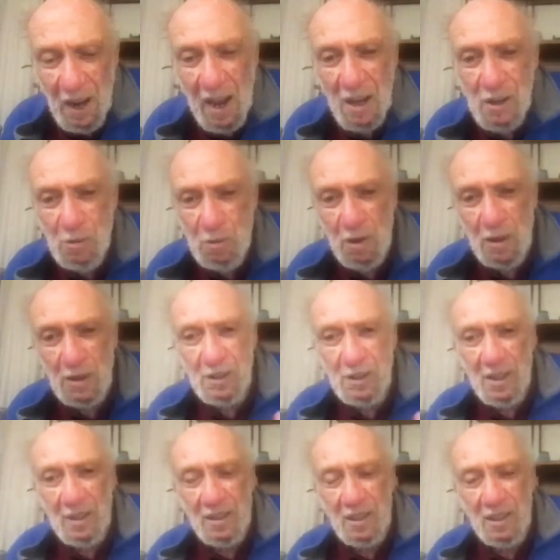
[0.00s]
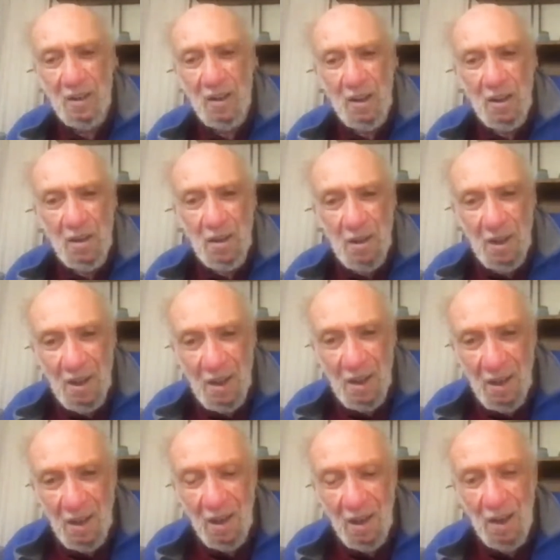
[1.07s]
as was its
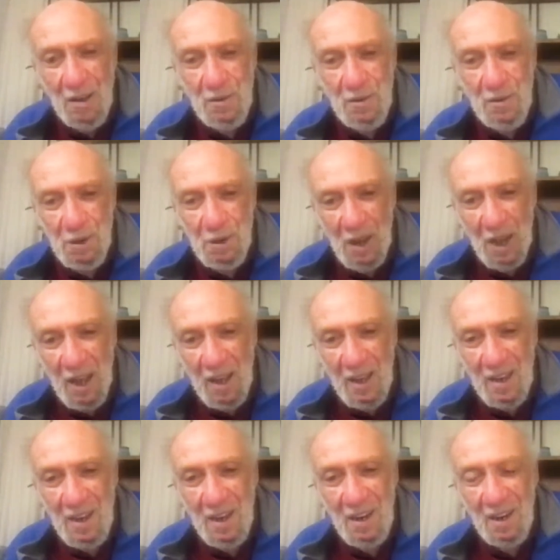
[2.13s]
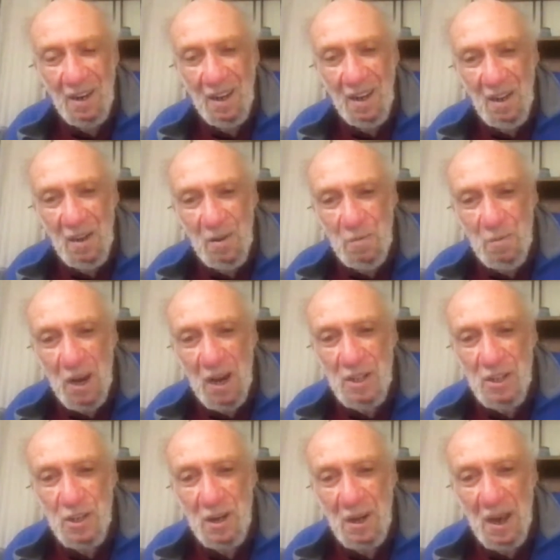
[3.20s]
underlying
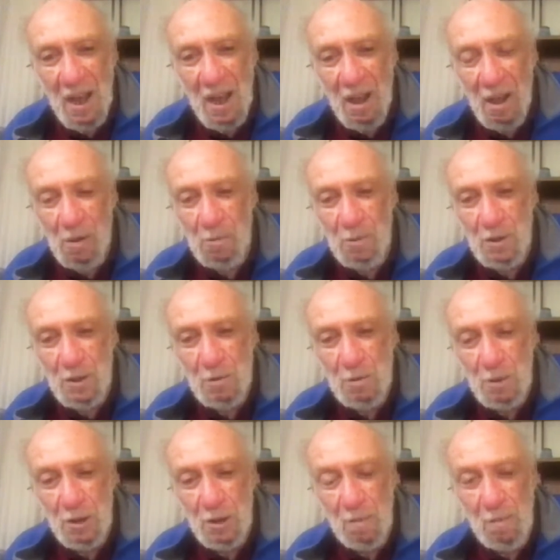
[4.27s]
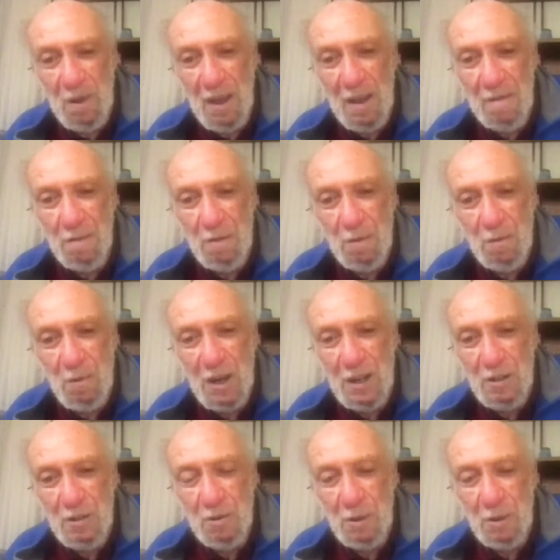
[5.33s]
rationale, which was to pave the way
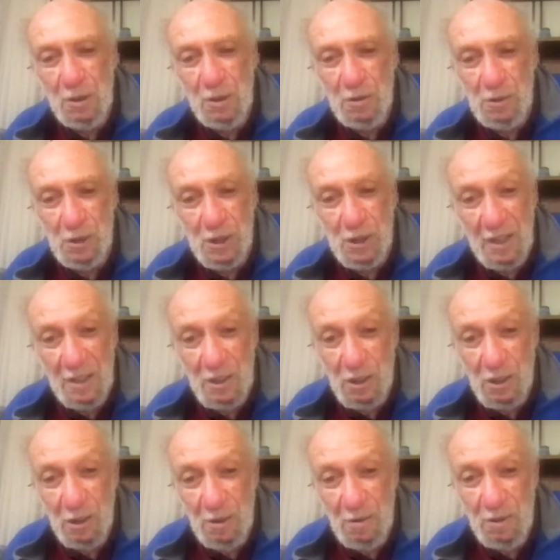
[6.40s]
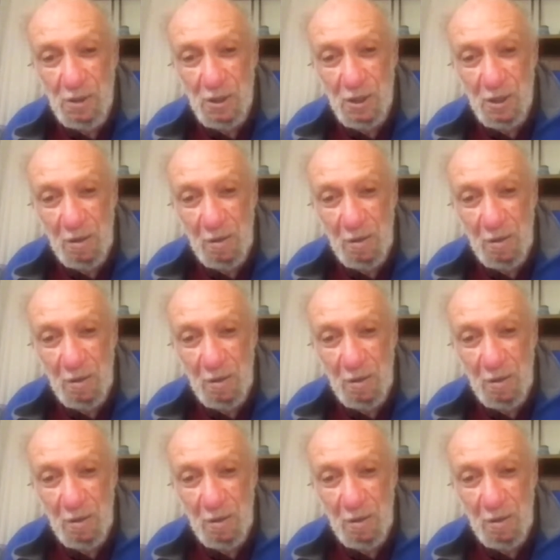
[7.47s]
to a two-state solution.